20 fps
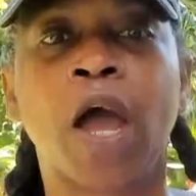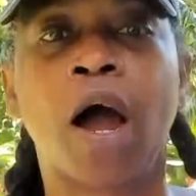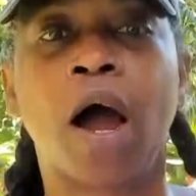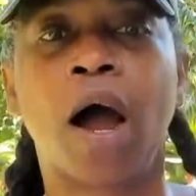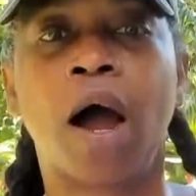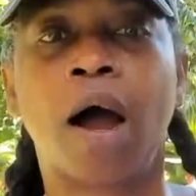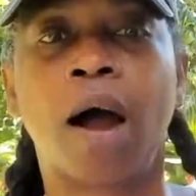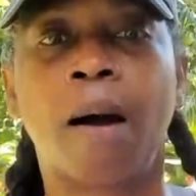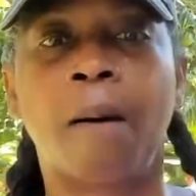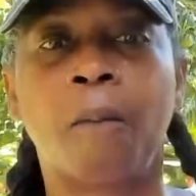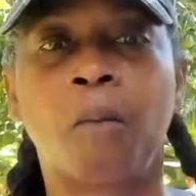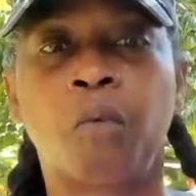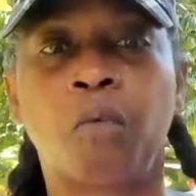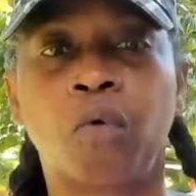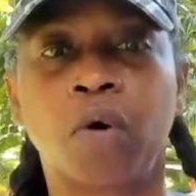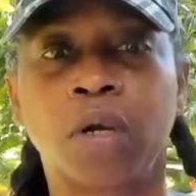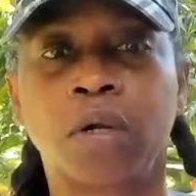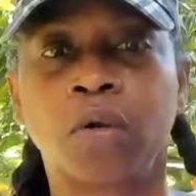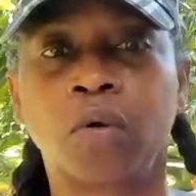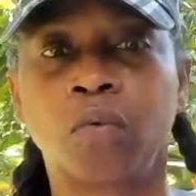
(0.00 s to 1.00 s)

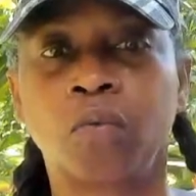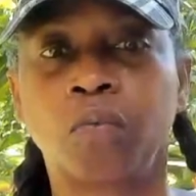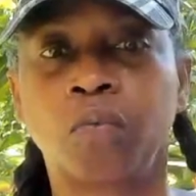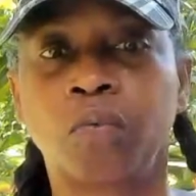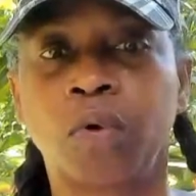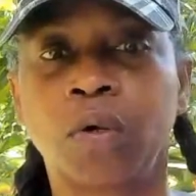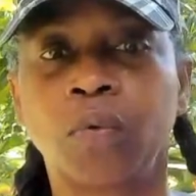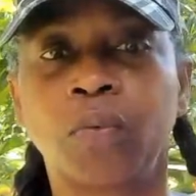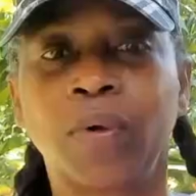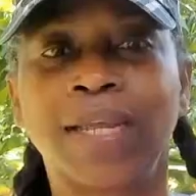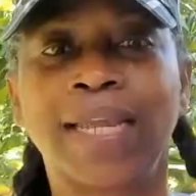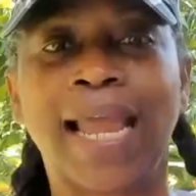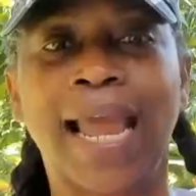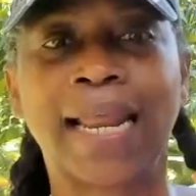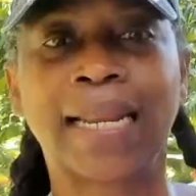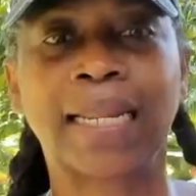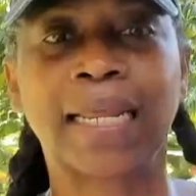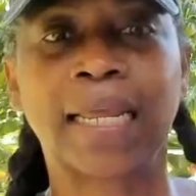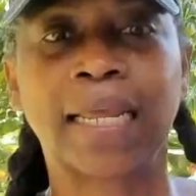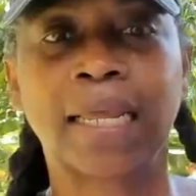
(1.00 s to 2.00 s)
When we
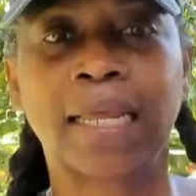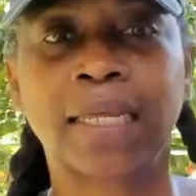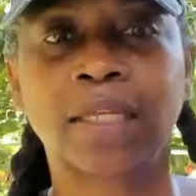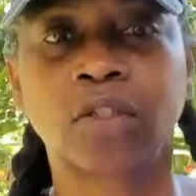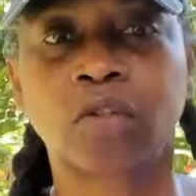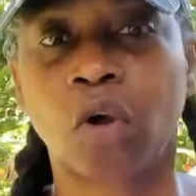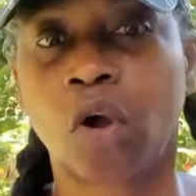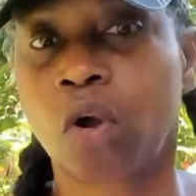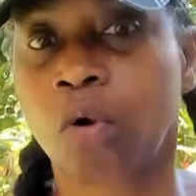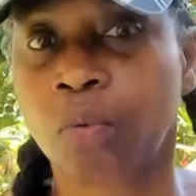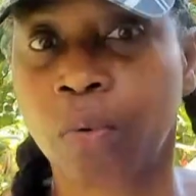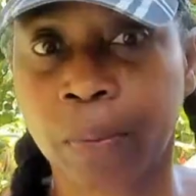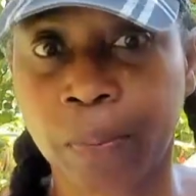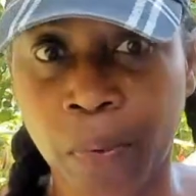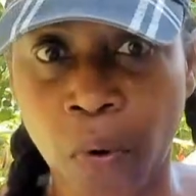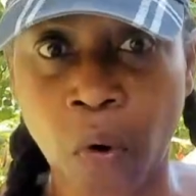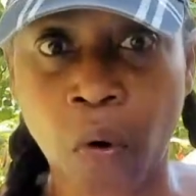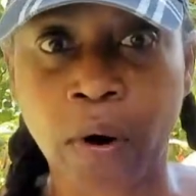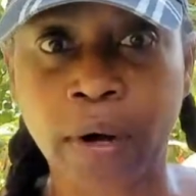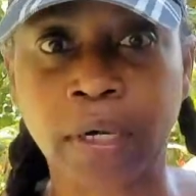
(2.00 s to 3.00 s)
get his or her
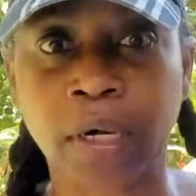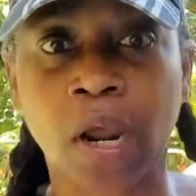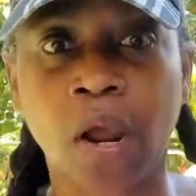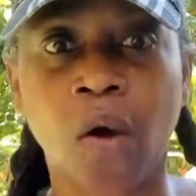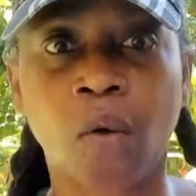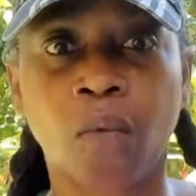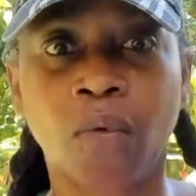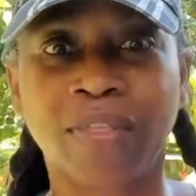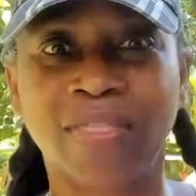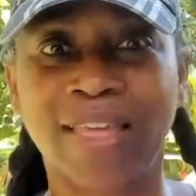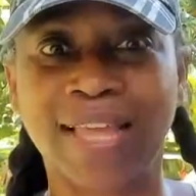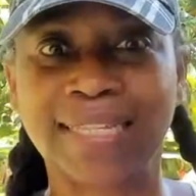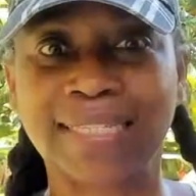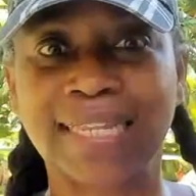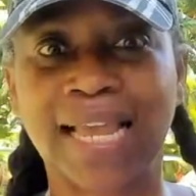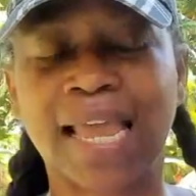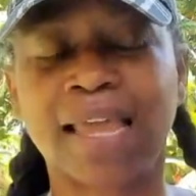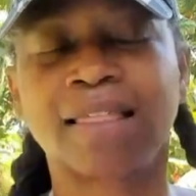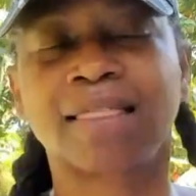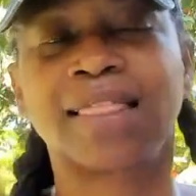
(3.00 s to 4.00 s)
report, we then
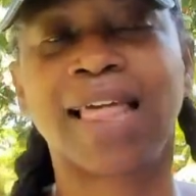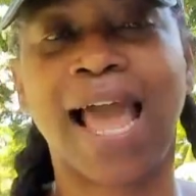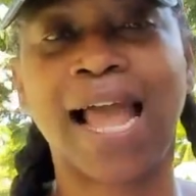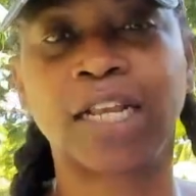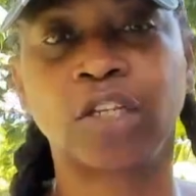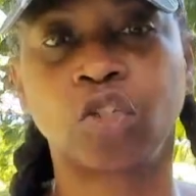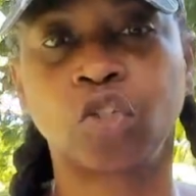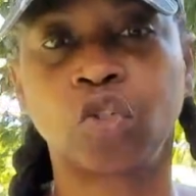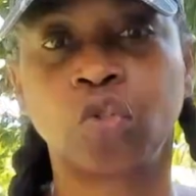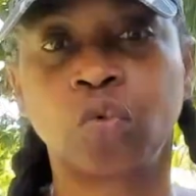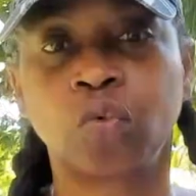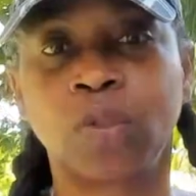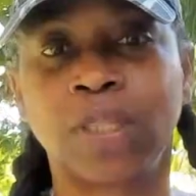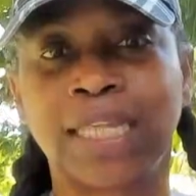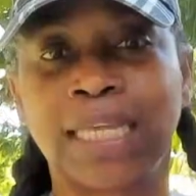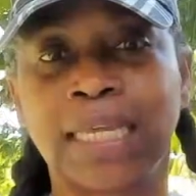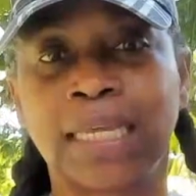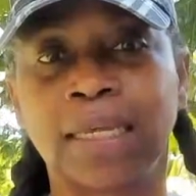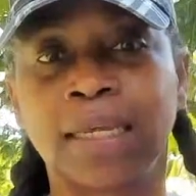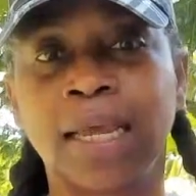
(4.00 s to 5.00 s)
take that to
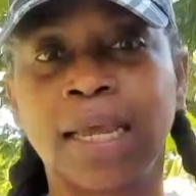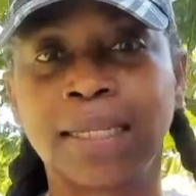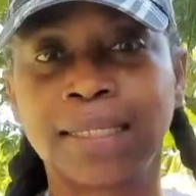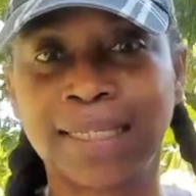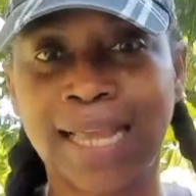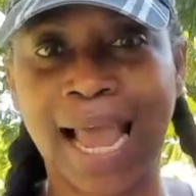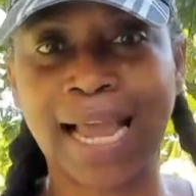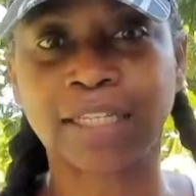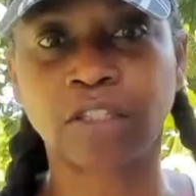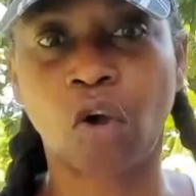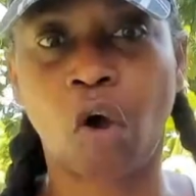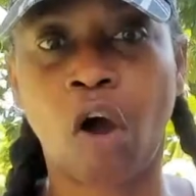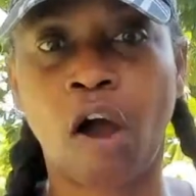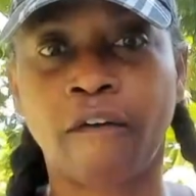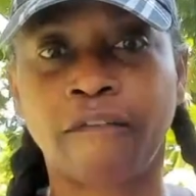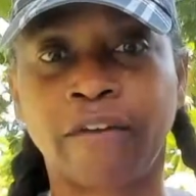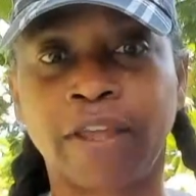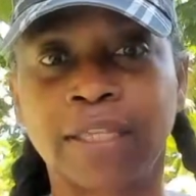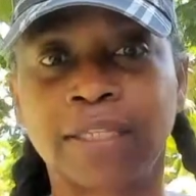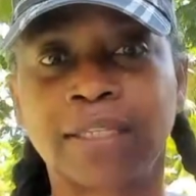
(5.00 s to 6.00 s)
the tax
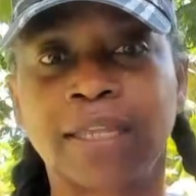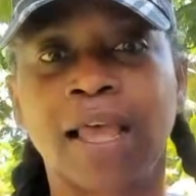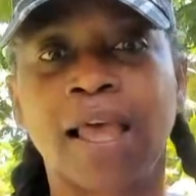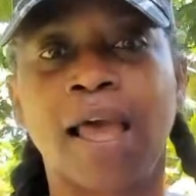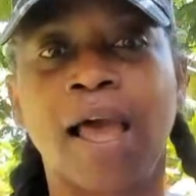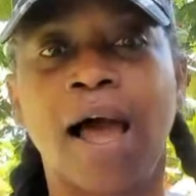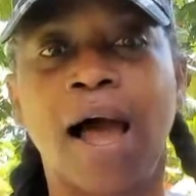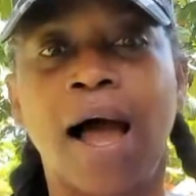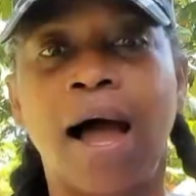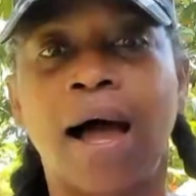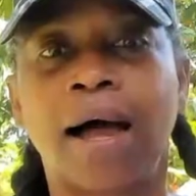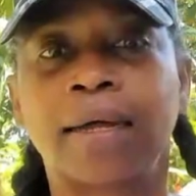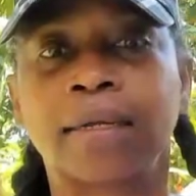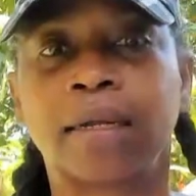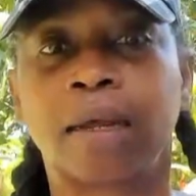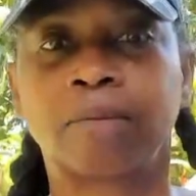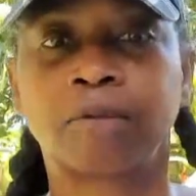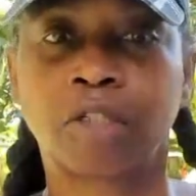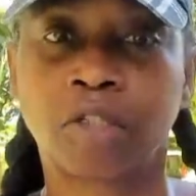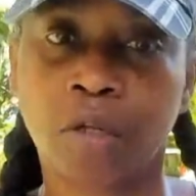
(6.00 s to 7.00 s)
office
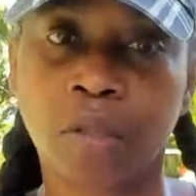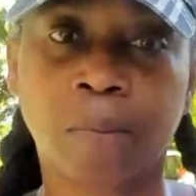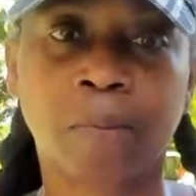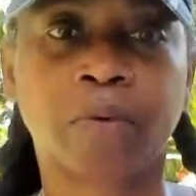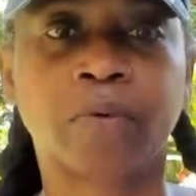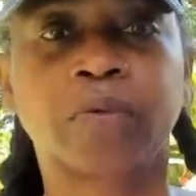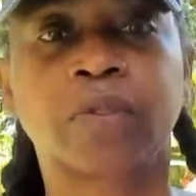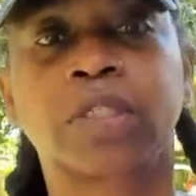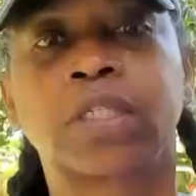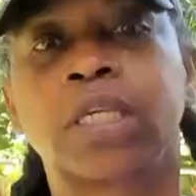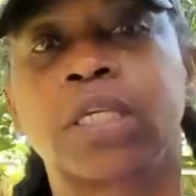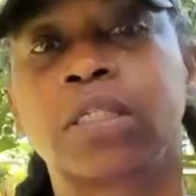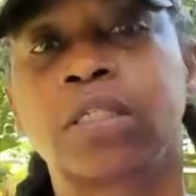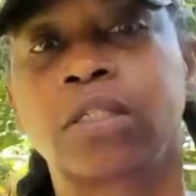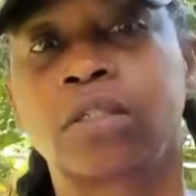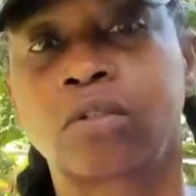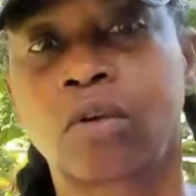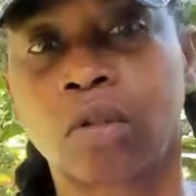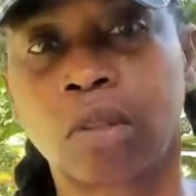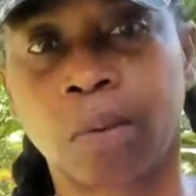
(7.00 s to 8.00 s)
and show them the
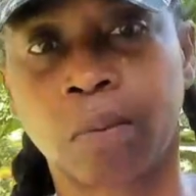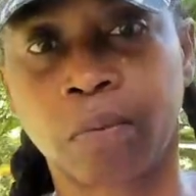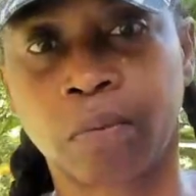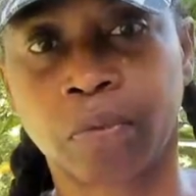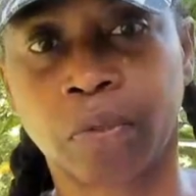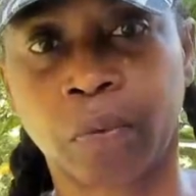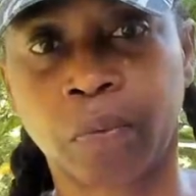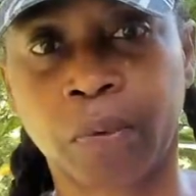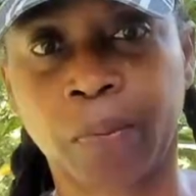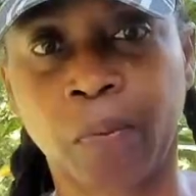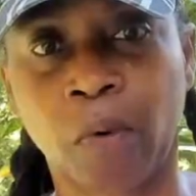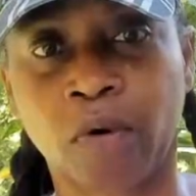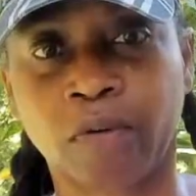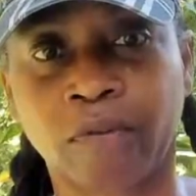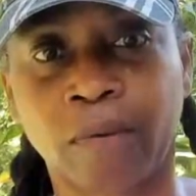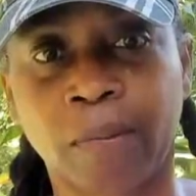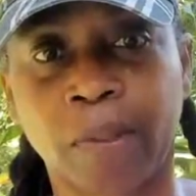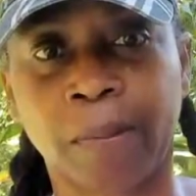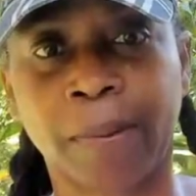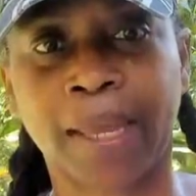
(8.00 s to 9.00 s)
receipts, show them the report
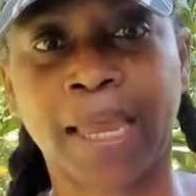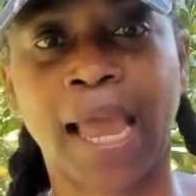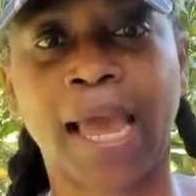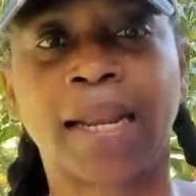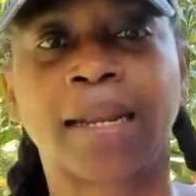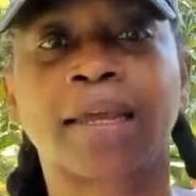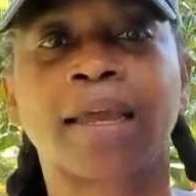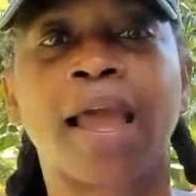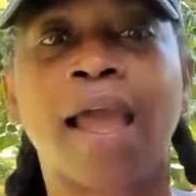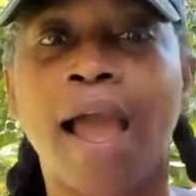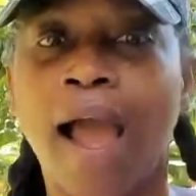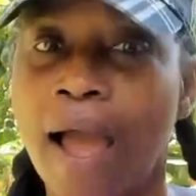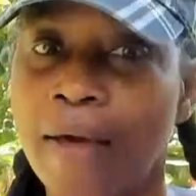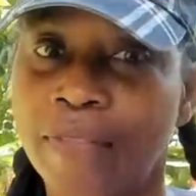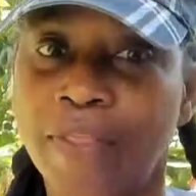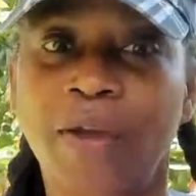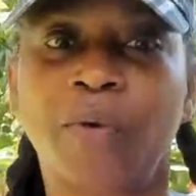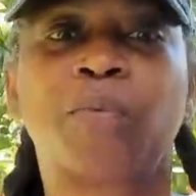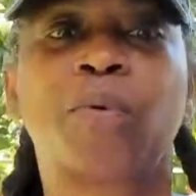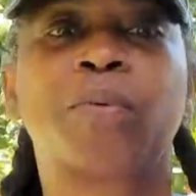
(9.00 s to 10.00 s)
from the mechanic,
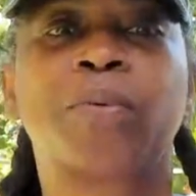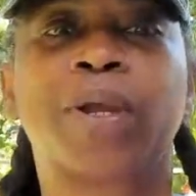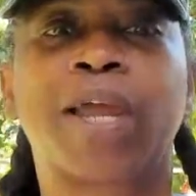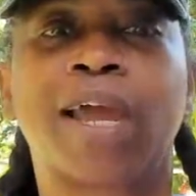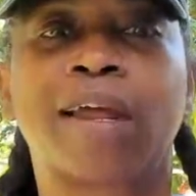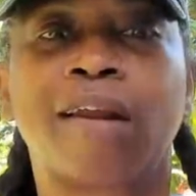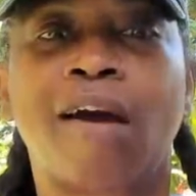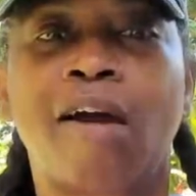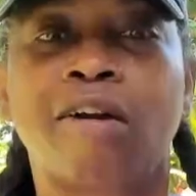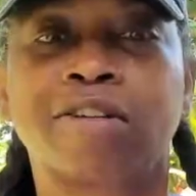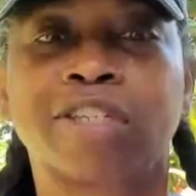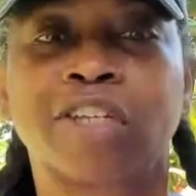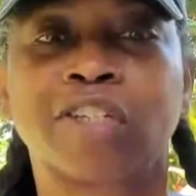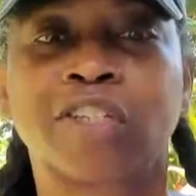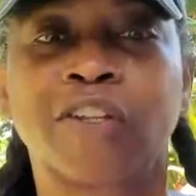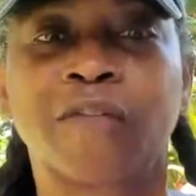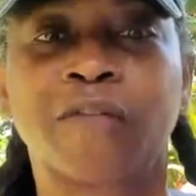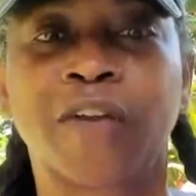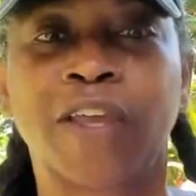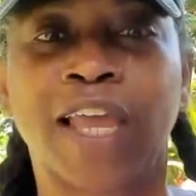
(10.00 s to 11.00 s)
and then we would get our
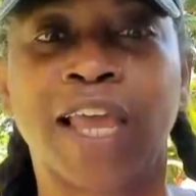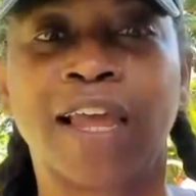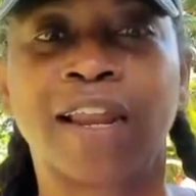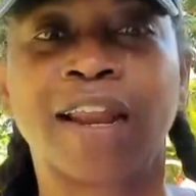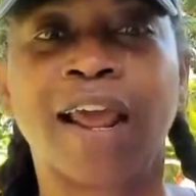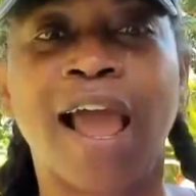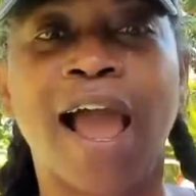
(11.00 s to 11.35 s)
certificate.